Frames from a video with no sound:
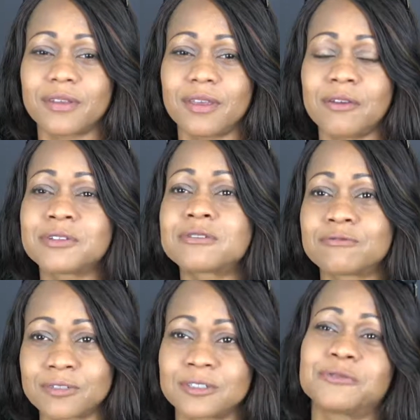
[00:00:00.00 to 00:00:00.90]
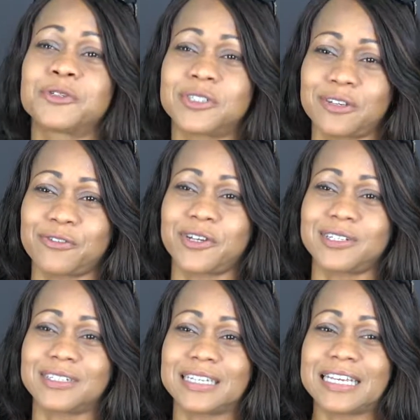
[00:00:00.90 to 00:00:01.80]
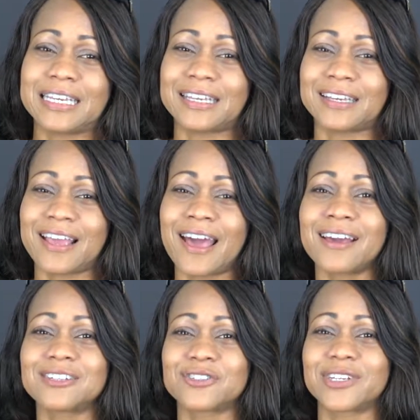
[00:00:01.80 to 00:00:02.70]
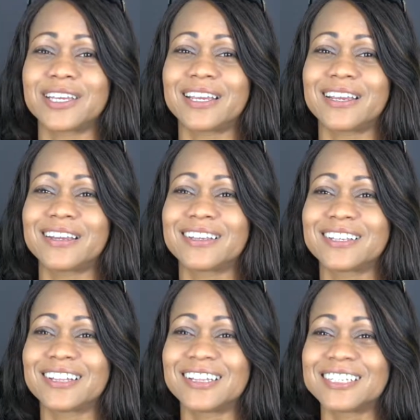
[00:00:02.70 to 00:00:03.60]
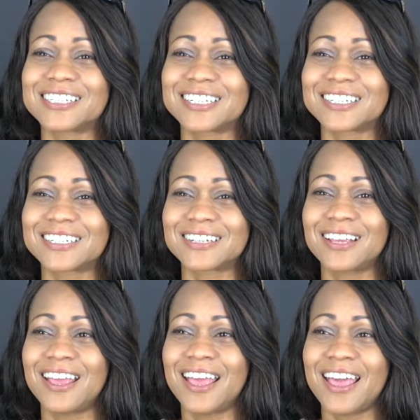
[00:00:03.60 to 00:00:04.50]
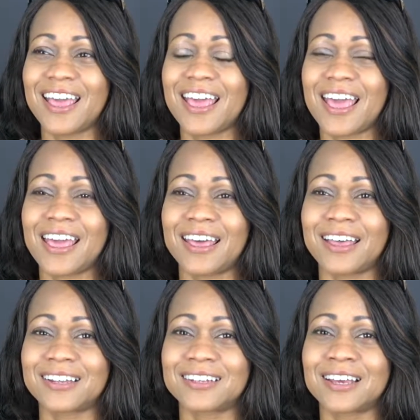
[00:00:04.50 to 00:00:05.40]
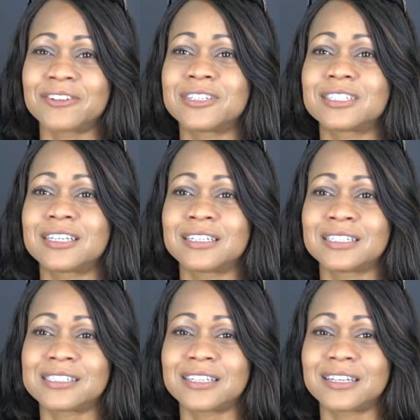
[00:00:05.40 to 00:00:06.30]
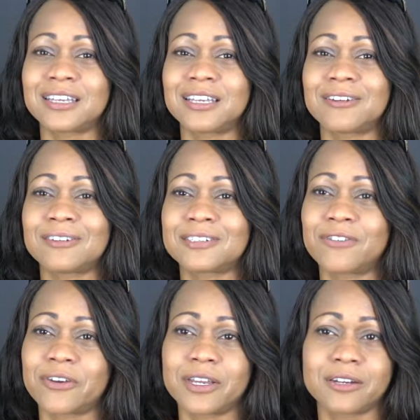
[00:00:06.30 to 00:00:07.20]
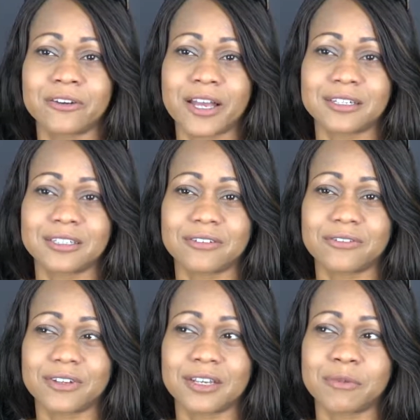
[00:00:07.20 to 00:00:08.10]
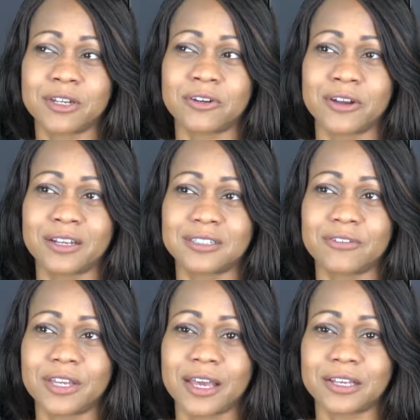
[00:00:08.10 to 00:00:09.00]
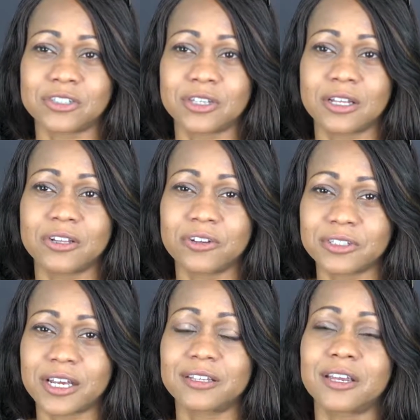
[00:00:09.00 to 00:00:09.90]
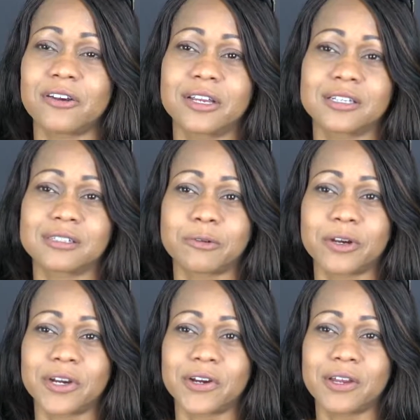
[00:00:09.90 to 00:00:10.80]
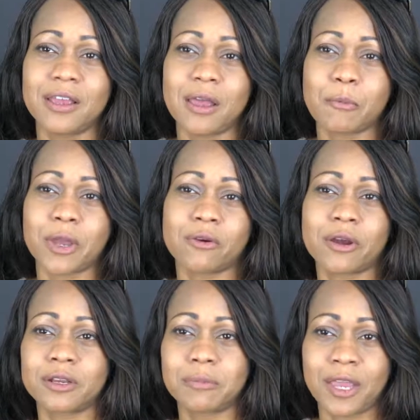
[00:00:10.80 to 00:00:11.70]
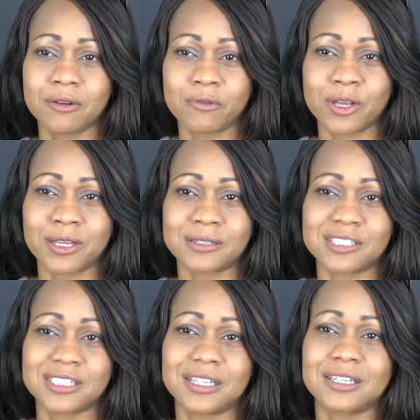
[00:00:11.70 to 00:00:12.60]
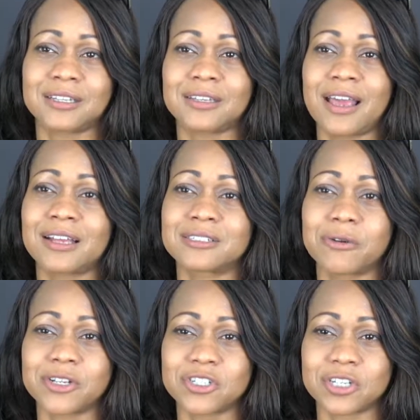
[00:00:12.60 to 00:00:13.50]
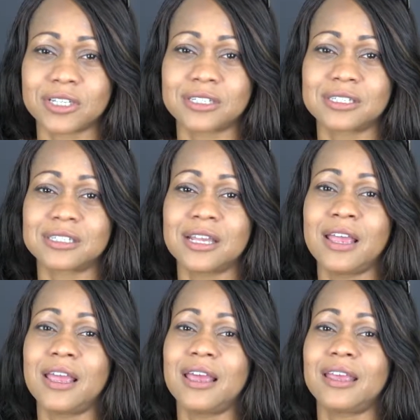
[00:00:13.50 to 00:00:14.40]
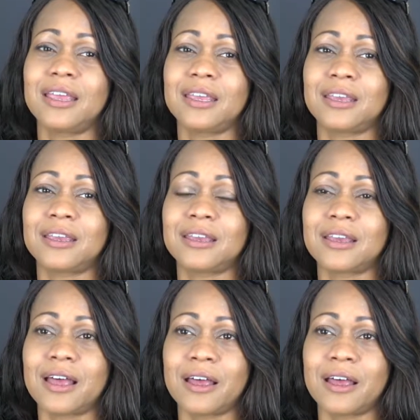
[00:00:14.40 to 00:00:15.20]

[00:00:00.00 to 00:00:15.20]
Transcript: it was really, really different. He actually listened. And not only did he listen, he was very interactive. And I mean interactive, he actually looked at the areas where my chronic pain was. He asked questions. He